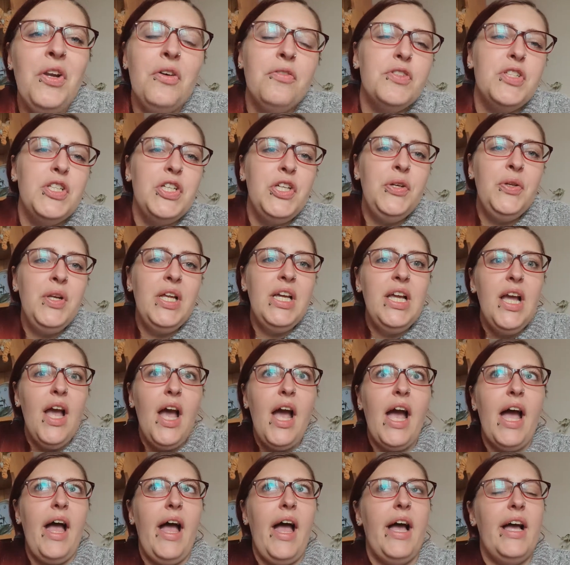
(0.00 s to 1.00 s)
uni
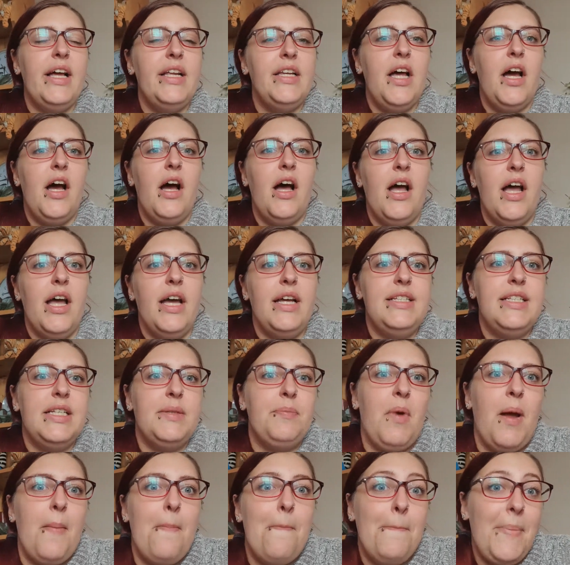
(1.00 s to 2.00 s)
and I
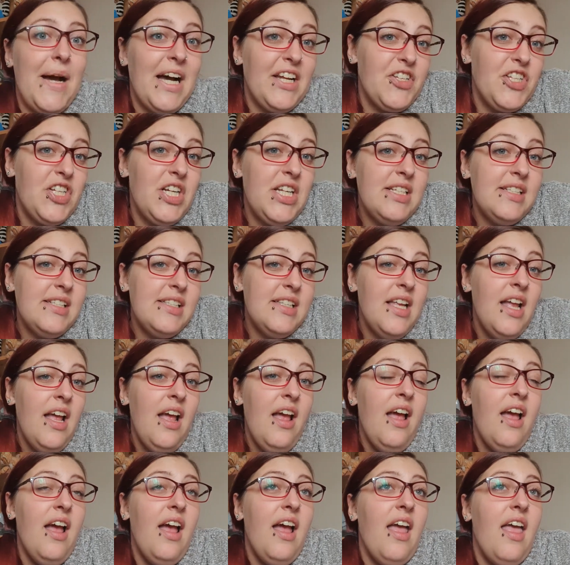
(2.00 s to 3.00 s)
did my bachelor's
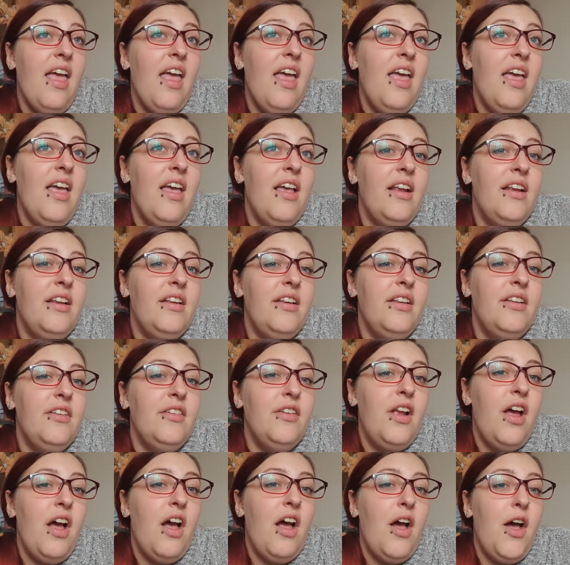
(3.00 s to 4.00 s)
in
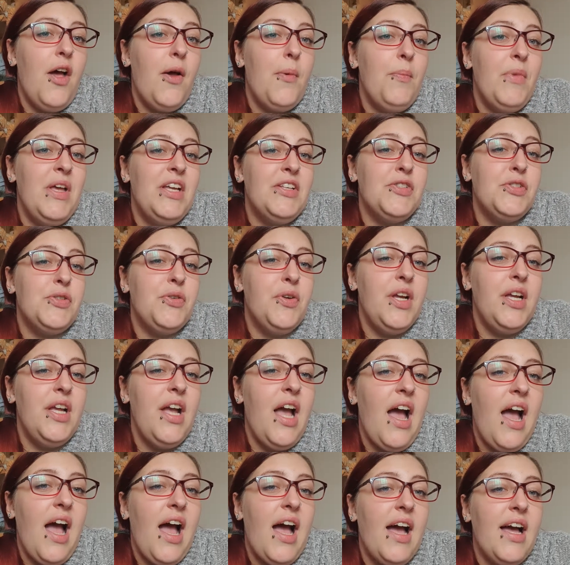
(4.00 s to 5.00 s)
history,
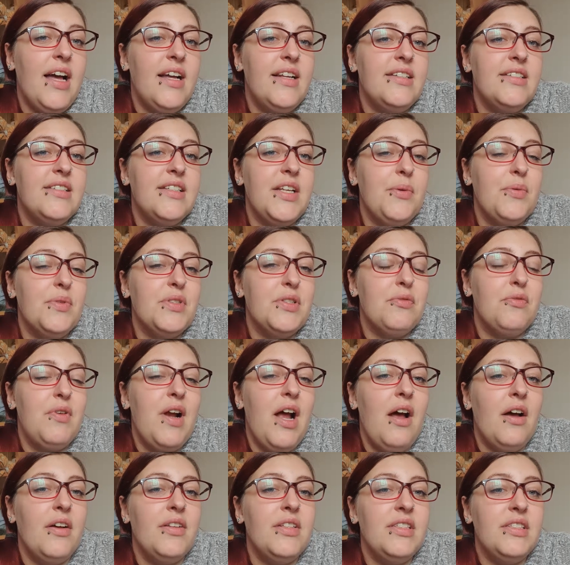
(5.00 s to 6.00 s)
and it was
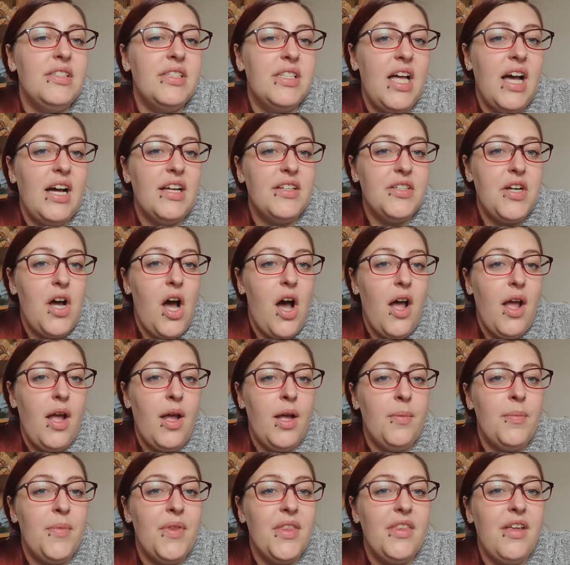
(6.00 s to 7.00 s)
around that
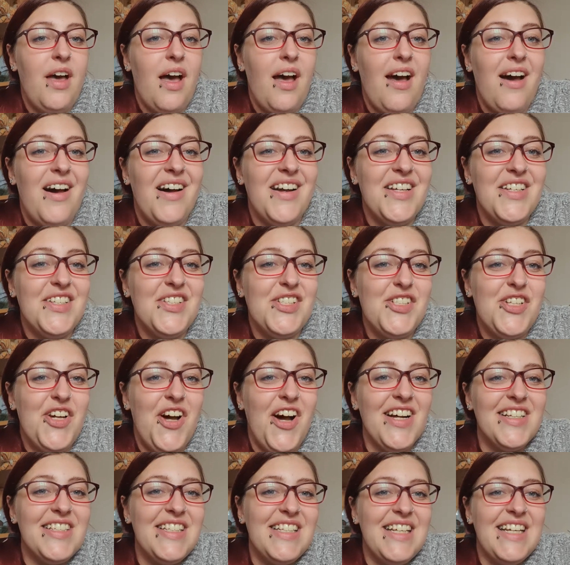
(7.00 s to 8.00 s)
time that I
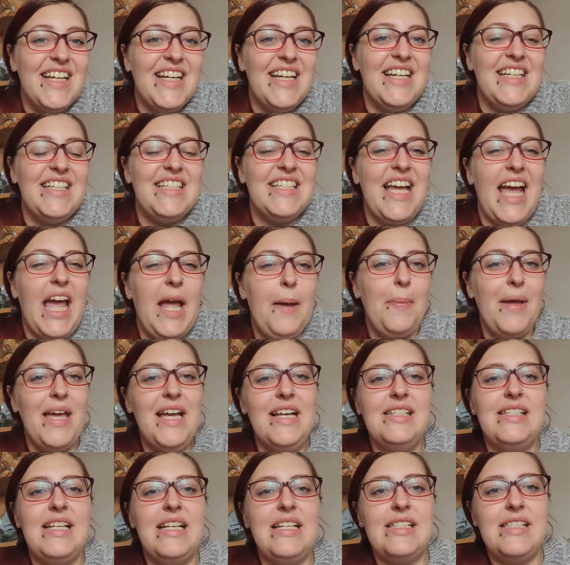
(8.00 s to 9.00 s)
started getting
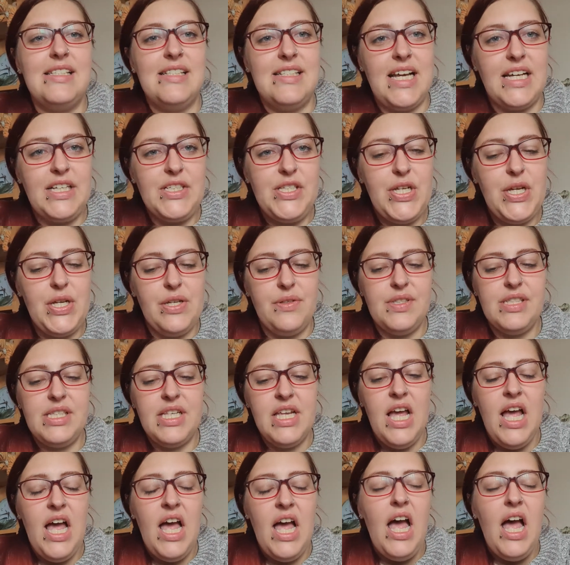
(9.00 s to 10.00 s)
piercings and tattoos,
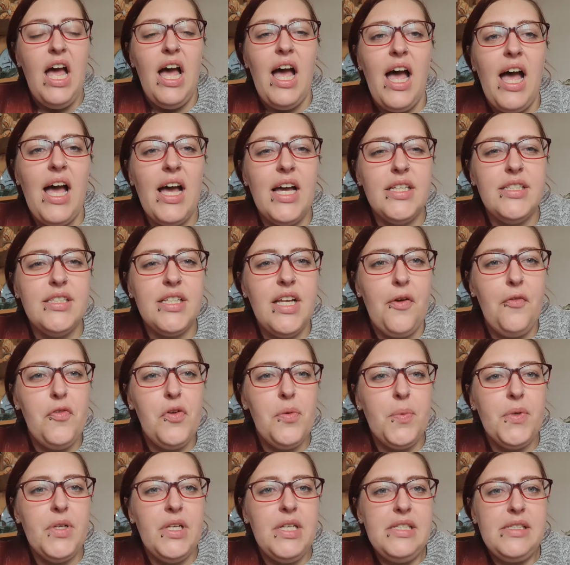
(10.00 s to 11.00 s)
and
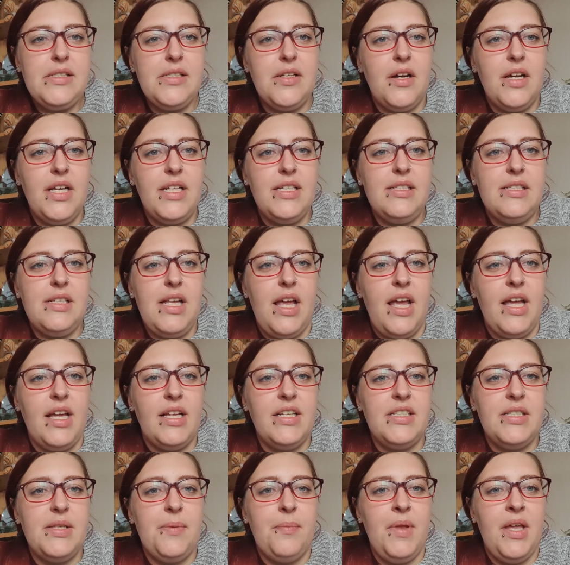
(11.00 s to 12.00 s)
everybody started
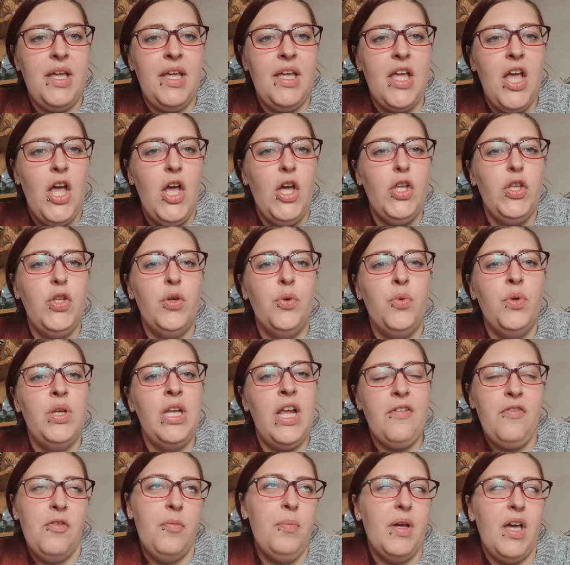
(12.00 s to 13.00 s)
saying to me, you'll
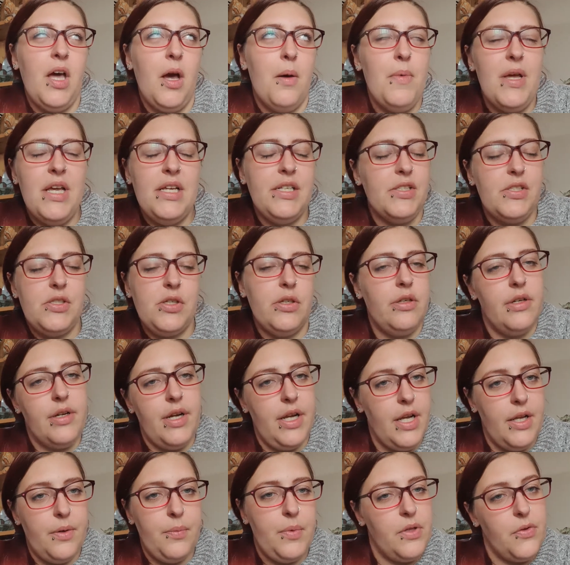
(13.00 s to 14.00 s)
never become a
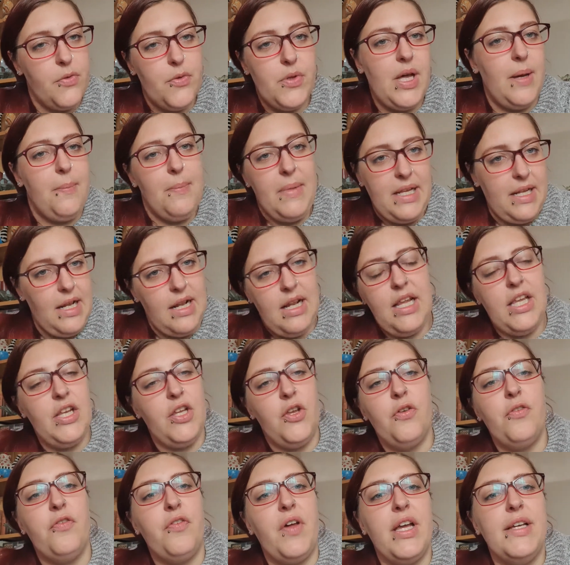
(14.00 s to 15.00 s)
historian with all that metal in
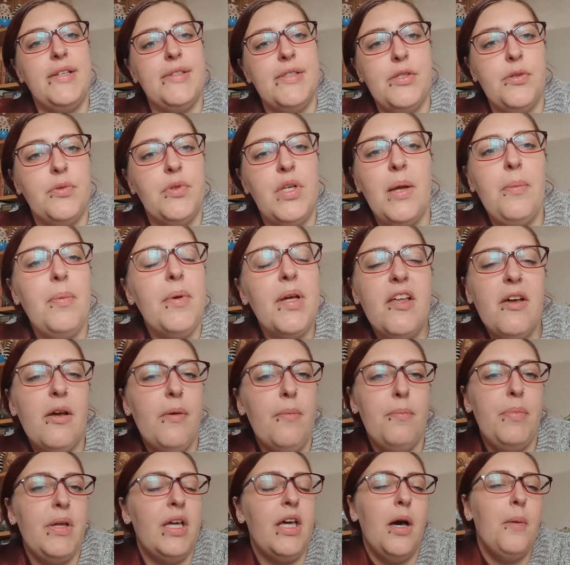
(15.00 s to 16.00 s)
your face, you'll never
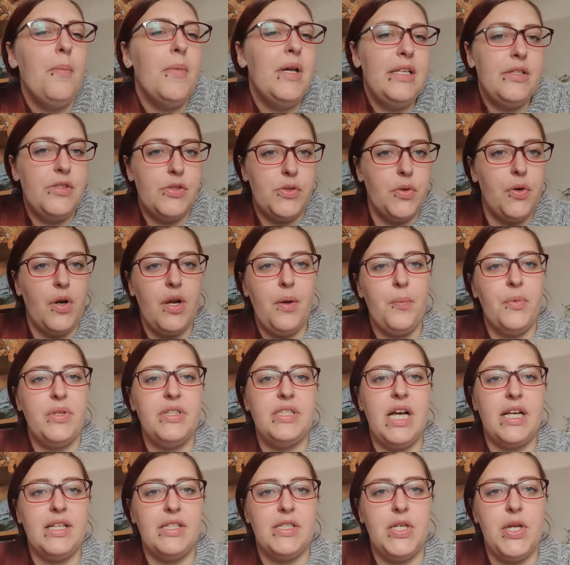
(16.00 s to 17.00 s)
become a historian with
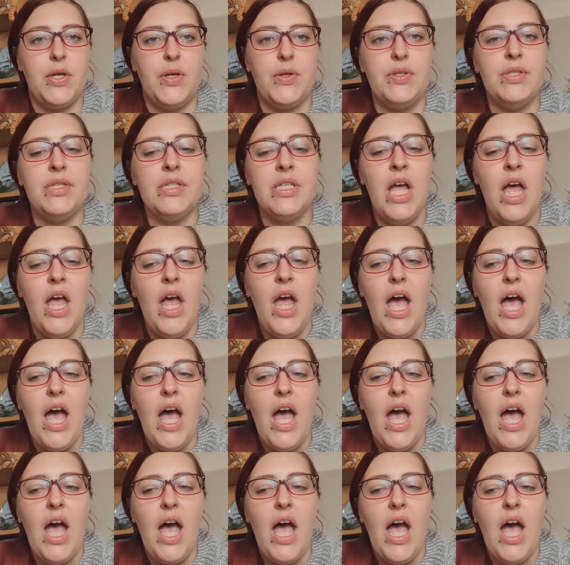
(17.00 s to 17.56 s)
tattoos.